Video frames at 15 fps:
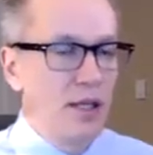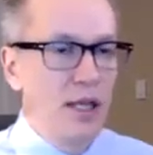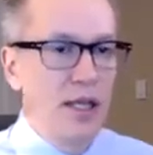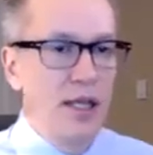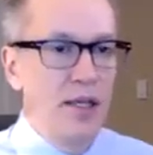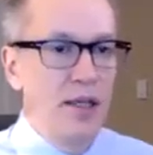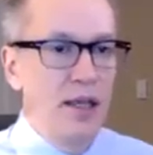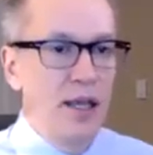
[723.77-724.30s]

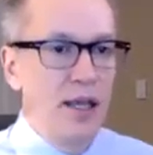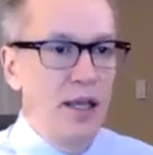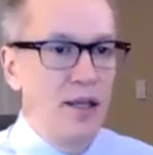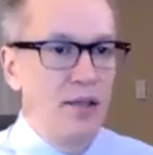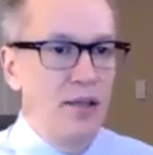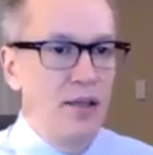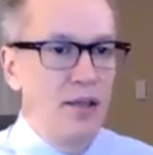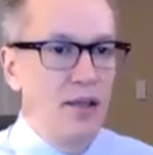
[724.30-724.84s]

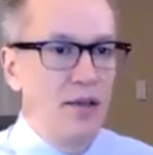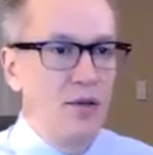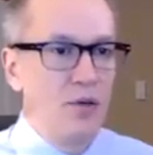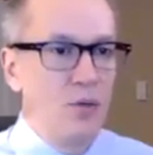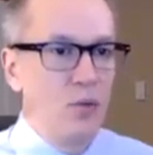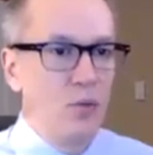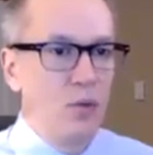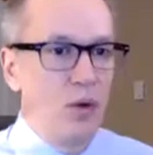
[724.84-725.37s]
And
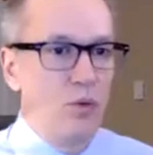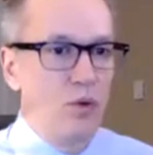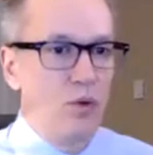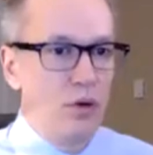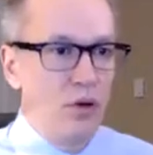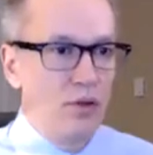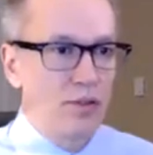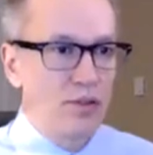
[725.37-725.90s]
what we're
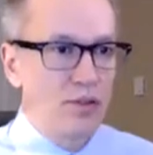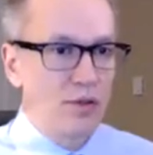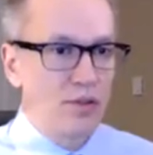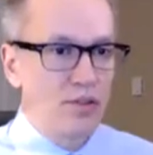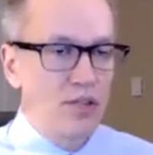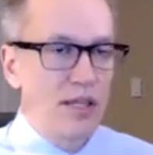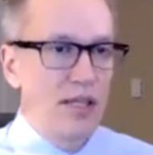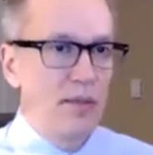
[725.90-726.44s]
also
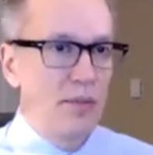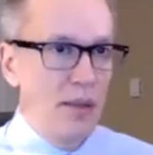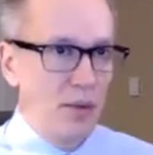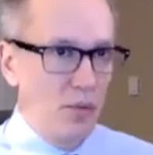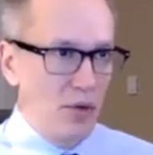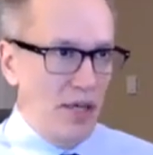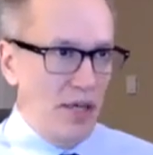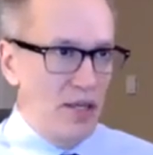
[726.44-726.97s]
seeing, and maybe
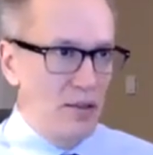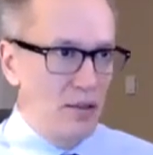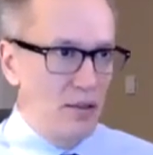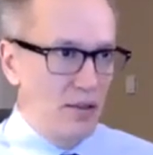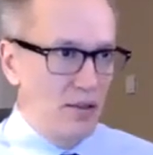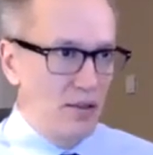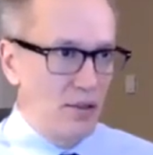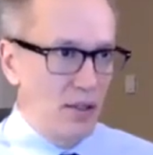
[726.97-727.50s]
we'll get into
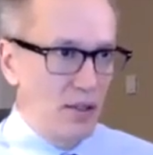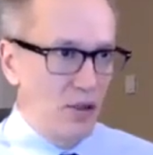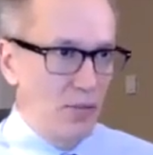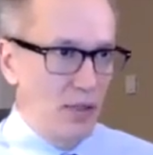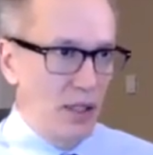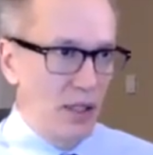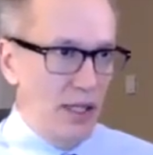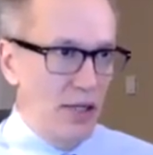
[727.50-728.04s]
this a little
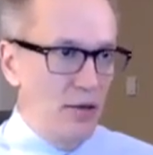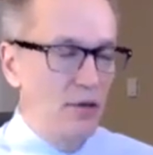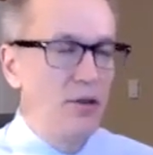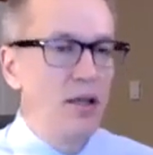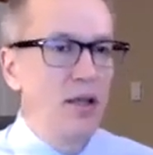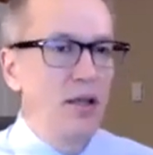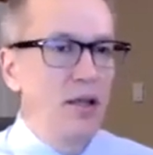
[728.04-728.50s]
bit later,